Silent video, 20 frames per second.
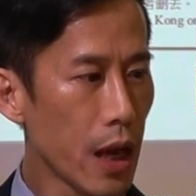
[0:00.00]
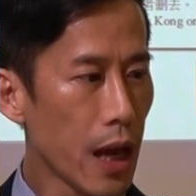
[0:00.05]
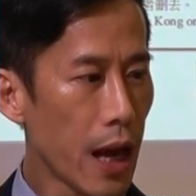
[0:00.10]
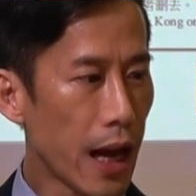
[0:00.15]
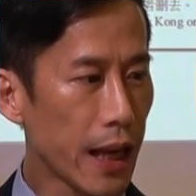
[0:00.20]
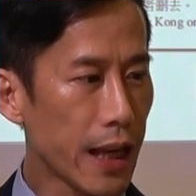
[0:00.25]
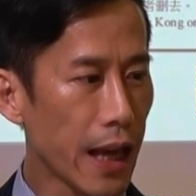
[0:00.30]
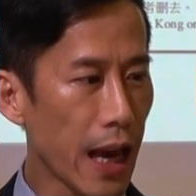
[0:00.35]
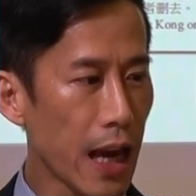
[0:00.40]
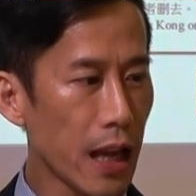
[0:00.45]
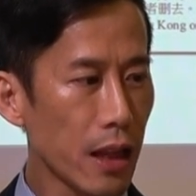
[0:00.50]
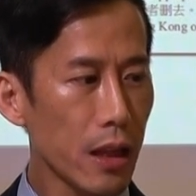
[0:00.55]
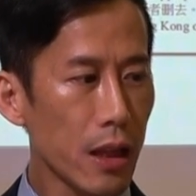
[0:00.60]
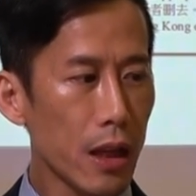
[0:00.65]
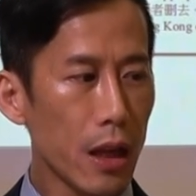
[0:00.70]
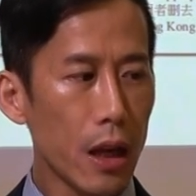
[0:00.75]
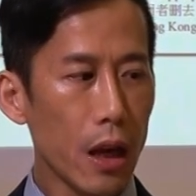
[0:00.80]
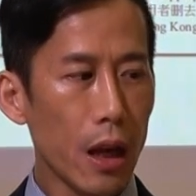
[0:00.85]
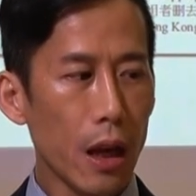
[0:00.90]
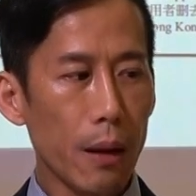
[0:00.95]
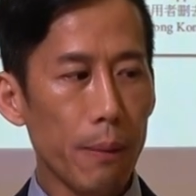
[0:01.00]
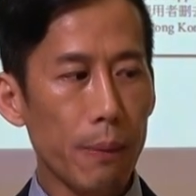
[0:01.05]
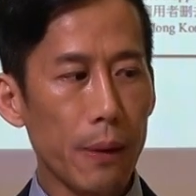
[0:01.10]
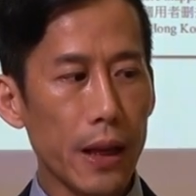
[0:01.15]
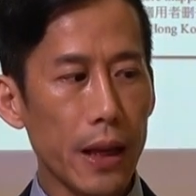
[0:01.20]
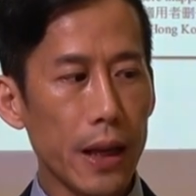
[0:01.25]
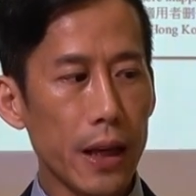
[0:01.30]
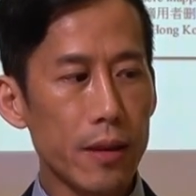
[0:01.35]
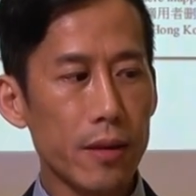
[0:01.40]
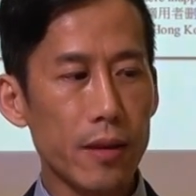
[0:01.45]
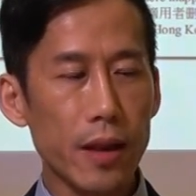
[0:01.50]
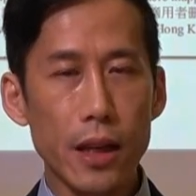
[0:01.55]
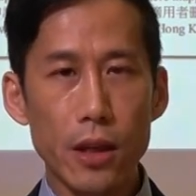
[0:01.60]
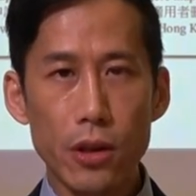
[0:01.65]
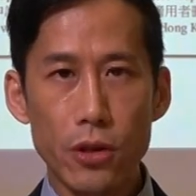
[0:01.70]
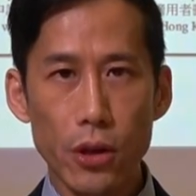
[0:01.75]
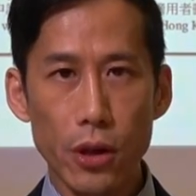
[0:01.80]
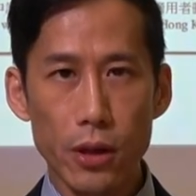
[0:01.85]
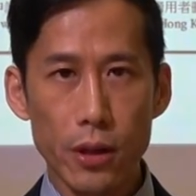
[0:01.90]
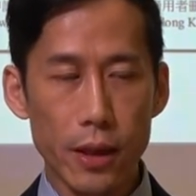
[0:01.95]
Again, please
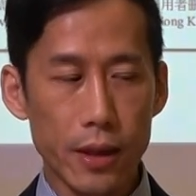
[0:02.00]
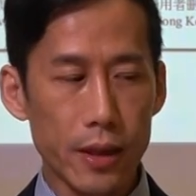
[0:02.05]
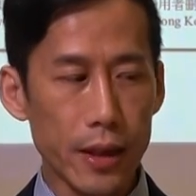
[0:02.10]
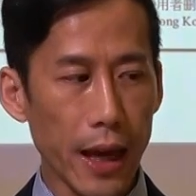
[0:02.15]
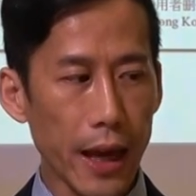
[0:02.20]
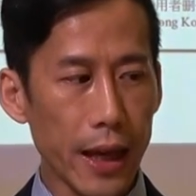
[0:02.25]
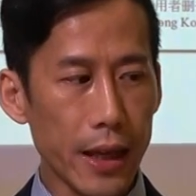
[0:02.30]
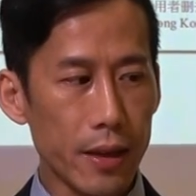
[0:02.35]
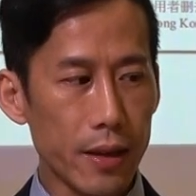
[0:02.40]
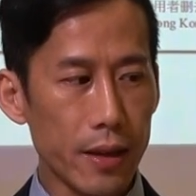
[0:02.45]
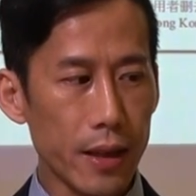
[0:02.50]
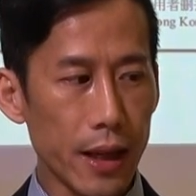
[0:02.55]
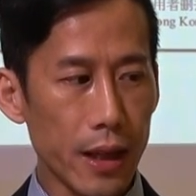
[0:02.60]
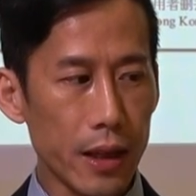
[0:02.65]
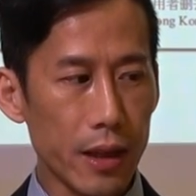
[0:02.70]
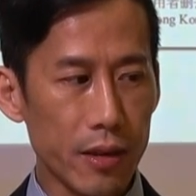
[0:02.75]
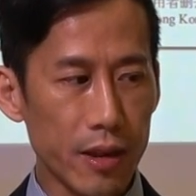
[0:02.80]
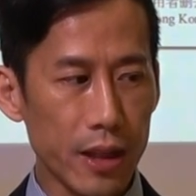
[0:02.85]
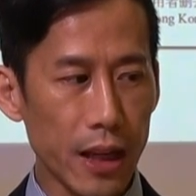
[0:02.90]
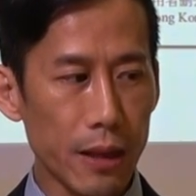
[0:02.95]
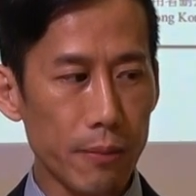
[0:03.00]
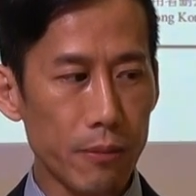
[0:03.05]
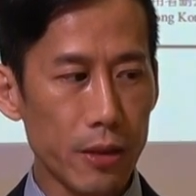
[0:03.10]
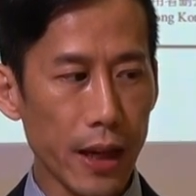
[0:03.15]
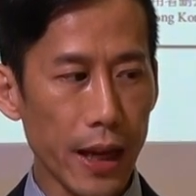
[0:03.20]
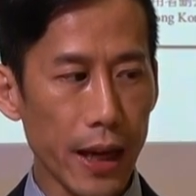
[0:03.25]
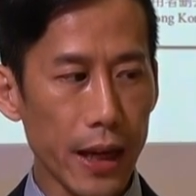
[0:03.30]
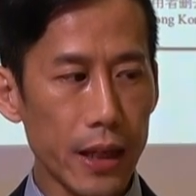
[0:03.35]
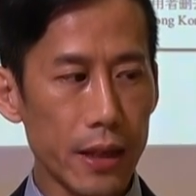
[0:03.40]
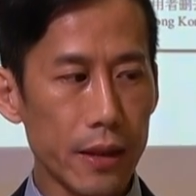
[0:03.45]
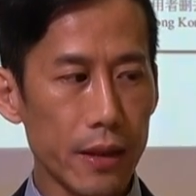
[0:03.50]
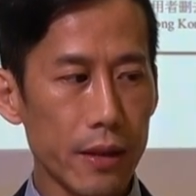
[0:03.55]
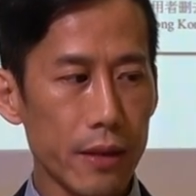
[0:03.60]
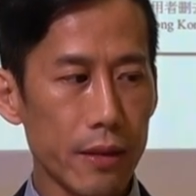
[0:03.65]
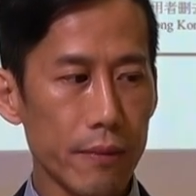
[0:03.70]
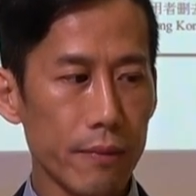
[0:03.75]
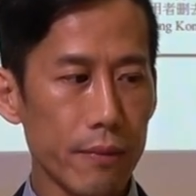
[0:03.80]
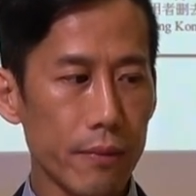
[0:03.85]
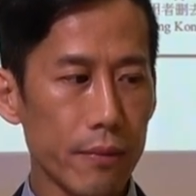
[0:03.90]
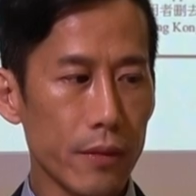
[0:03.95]
insert the date here, the same date,
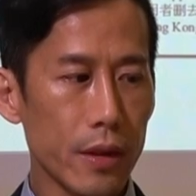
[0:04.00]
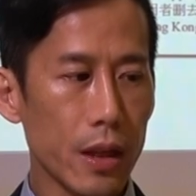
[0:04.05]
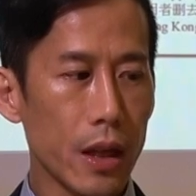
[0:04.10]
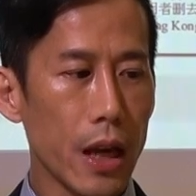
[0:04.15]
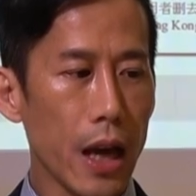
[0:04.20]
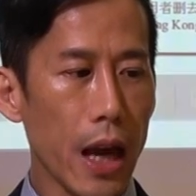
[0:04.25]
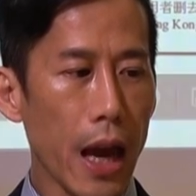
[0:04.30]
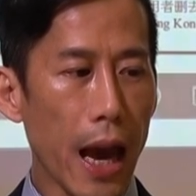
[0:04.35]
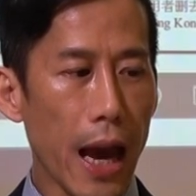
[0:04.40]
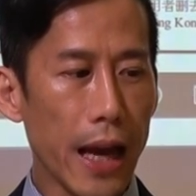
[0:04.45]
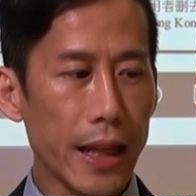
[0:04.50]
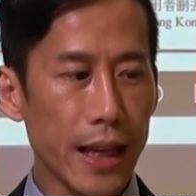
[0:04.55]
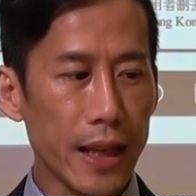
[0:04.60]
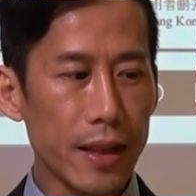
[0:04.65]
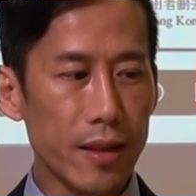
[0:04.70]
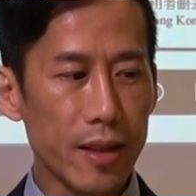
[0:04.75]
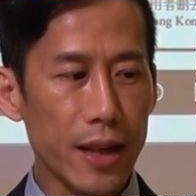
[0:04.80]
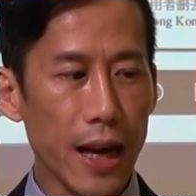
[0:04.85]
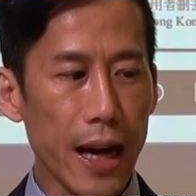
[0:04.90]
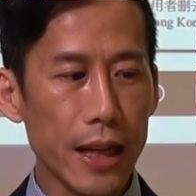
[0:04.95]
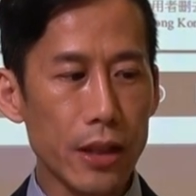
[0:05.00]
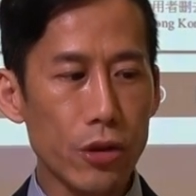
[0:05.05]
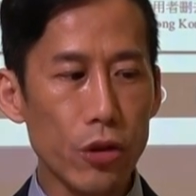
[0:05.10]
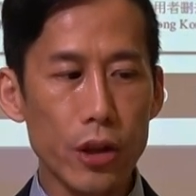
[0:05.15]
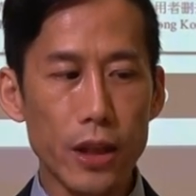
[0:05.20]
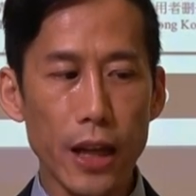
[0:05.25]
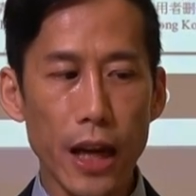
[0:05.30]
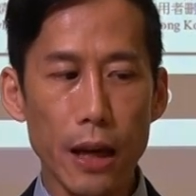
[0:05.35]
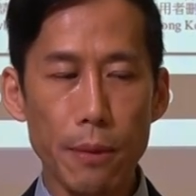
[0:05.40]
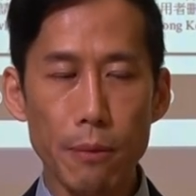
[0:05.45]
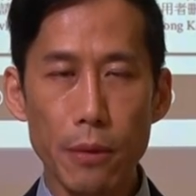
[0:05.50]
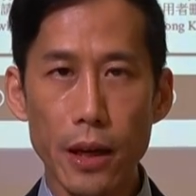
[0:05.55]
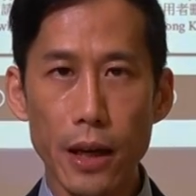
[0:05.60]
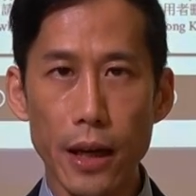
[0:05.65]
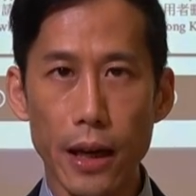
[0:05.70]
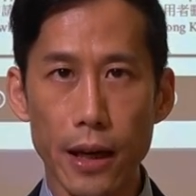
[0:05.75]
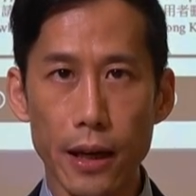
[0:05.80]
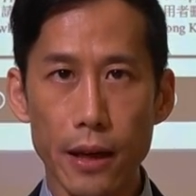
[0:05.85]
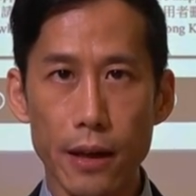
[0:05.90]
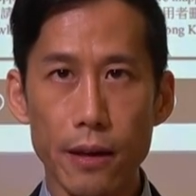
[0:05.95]
and then sign your name
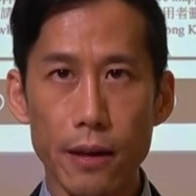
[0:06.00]
here.